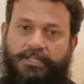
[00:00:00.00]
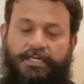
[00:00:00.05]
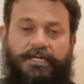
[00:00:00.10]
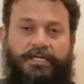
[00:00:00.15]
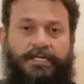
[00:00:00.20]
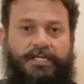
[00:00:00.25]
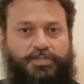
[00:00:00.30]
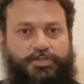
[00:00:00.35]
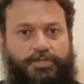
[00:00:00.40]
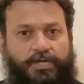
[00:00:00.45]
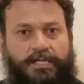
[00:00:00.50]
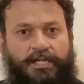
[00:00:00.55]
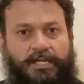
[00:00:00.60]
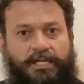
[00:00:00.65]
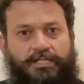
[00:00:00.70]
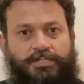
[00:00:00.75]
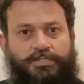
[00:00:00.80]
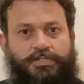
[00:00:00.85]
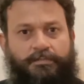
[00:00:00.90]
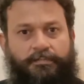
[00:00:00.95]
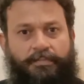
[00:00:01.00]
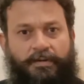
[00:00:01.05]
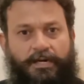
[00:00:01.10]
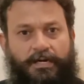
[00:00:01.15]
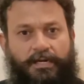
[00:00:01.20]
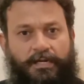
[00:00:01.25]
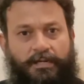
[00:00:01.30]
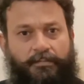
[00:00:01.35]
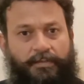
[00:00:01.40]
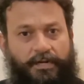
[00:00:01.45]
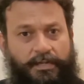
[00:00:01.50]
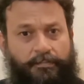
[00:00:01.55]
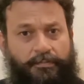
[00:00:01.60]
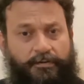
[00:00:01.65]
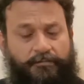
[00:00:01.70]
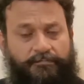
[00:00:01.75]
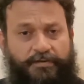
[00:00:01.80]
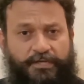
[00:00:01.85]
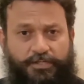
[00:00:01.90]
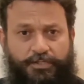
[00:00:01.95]
and a journalist by
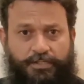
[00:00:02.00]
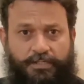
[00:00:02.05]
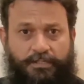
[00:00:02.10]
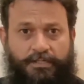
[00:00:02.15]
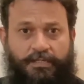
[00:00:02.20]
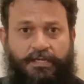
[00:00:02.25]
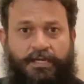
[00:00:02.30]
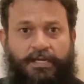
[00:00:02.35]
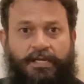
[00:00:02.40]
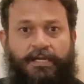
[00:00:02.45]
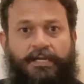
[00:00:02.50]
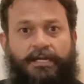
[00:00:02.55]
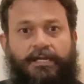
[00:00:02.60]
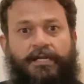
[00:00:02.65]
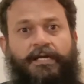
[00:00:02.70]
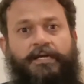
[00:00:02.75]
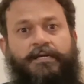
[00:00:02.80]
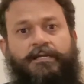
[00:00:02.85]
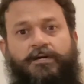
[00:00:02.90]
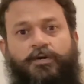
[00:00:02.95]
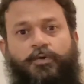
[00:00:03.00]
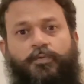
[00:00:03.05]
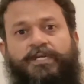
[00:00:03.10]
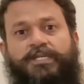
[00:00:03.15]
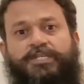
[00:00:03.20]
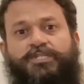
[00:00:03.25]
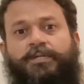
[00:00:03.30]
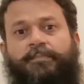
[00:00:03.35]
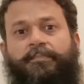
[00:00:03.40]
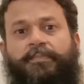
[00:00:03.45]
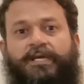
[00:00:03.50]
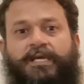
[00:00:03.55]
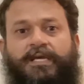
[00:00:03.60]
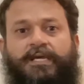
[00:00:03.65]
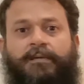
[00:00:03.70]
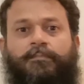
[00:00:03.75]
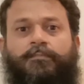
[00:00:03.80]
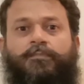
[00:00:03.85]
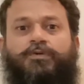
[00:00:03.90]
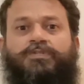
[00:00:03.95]
profession. Later, when she
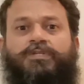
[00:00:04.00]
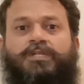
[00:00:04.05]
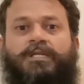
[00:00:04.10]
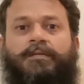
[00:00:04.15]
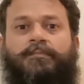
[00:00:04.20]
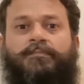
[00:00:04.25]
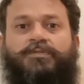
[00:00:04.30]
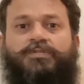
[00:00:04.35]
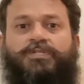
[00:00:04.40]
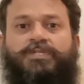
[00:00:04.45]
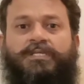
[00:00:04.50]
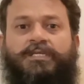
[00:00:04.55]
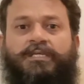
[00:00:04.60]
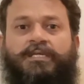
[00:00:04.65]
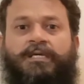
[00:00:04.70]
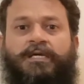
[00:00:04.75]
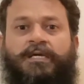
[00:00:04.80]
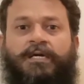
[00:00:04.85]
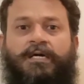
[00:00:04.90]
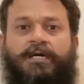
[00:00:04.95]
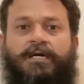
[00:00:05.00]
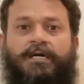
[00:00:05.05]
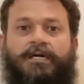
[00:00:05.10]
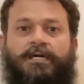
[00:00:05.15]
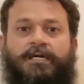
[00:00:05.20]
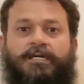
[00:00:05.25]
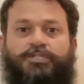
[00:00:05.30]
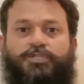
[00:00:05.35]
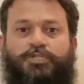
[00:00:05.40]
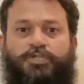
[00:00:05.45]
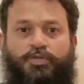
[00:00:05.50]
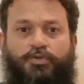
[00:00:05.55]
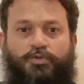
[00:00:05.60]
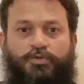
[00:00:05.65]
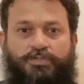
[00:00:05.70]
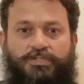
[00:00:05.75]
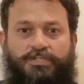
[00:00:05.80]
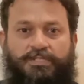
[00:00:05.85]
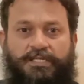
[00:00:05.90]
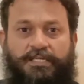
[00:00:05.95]
became Muslim, she
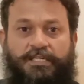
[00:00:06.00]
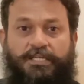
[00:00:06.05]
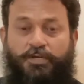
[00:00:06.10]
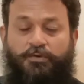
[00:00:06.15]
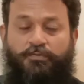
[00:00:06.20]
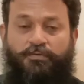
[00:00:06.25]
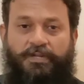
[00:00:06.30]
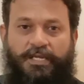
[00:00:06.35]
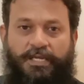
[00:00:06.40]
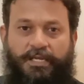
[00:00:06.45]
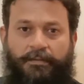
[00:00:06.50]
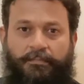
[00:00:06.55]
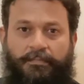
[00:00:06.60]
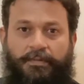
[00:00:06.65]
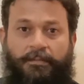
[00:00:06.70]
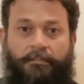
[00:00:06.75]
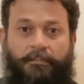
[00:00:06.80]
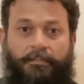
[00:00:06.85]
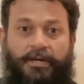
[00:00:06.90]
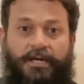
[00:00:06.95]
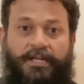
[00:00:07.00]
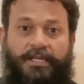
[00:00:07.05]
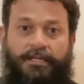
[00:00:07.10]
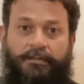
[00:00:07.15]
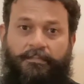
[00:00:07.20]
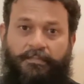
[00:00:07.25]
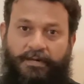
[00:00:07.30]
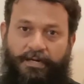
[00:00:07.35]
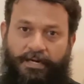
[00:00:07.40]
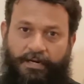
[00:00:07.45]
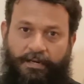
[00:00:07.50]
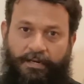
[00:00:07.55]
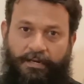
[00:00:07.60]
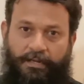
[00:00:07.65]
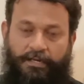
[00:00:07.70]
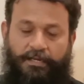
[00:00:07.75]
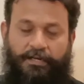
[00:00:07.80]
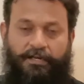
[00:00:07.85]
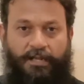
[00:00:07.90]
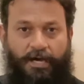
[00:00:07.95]
chose new name Maryam
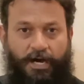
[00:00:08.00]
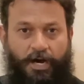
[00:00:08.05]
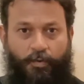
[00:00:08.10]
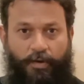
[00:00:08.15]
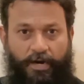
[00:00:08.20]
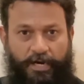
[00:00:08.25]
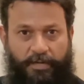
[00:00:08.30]
Ridley. Now